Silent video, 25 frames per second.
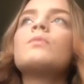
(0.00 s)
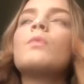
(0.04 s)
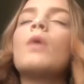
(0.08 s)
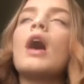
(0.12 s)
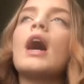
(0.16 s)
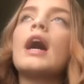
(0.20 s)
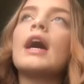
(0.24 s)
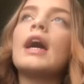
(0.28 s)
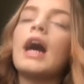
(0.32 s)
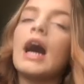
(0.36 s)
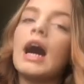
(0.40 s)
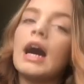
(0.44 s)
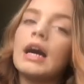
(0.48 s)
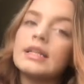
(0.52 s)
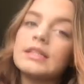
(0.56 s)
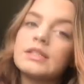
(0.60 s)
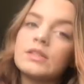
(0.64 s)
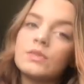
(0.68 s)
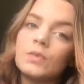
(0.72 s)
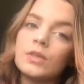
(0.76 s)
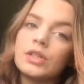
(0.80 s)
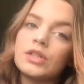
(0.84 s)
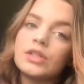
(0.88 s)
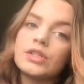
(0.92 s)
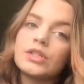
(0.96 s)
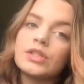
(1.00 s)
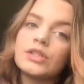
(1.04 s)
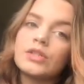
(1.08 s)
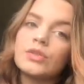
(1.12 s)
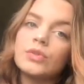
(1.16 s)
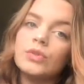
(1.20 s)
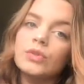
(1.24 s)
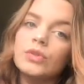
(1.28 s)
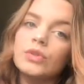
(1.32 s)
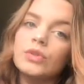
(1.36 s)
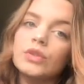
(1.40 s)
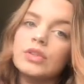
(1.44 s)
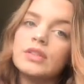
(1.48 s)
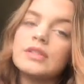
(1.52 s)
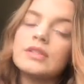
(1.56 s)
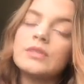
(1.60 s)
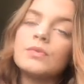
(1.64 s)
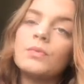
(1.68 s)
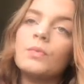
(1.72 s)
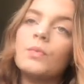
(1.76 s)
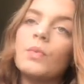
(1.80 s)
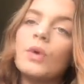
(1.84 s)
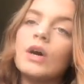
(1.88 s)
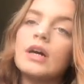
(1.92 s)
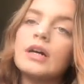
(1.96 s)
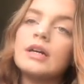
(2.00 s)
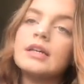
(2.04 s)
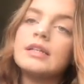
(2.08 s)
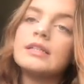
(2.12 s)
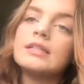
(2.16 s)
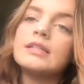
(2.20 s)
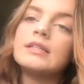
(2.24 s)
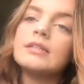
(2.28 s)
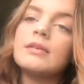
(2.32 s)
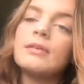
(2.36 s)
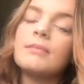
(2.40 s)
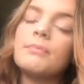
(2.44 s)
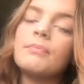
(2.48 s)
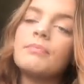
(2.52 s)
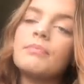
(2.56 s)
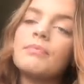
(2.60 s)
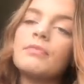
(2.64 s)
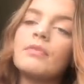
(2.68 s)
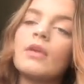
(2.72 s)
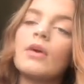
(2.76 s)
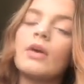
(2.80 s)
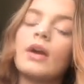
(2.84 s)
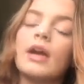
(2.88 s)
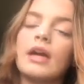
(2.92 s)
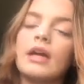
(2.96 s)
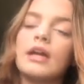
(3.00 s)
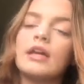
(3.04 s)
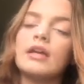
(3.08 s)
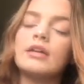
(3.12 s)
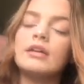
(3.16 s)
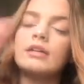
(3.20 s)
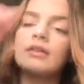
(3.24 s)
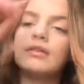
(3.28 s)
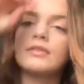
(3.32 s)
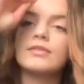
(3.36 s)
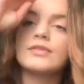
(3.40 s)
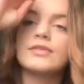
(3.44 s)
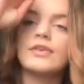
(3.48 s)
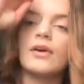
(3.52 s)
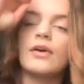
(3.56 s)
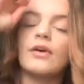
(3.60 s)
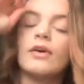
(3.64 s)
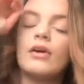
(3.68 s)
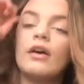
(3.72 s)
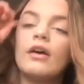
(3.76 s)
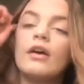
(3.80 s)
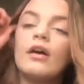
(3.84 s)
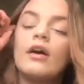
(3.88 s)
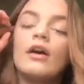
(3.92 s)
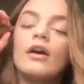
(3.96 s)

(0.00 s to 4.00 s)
why I switched schools was, okay, so